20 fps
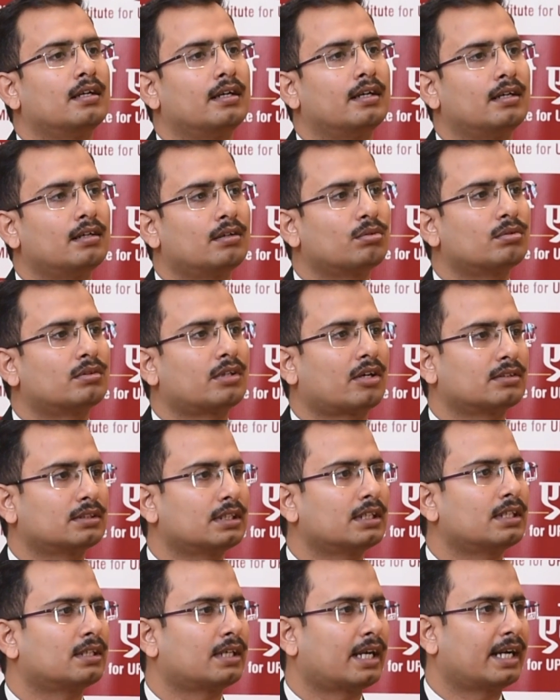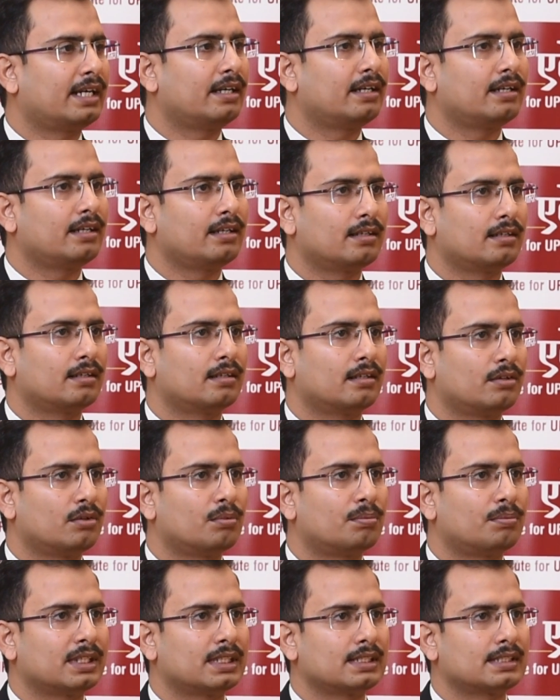in 2019
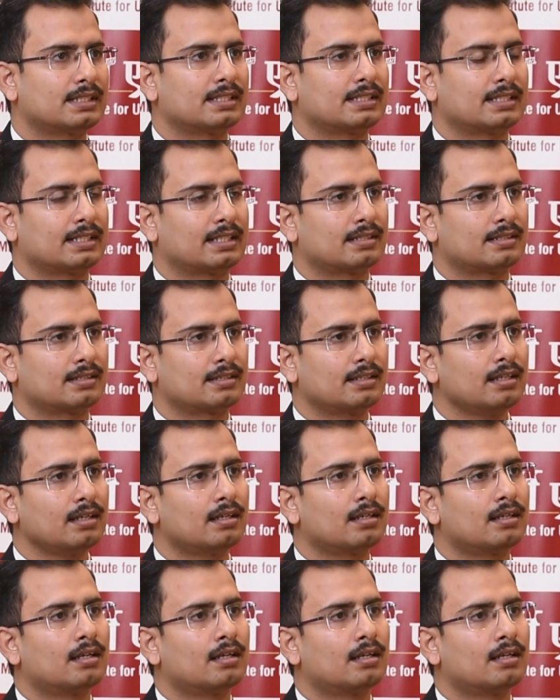UPSC CSC.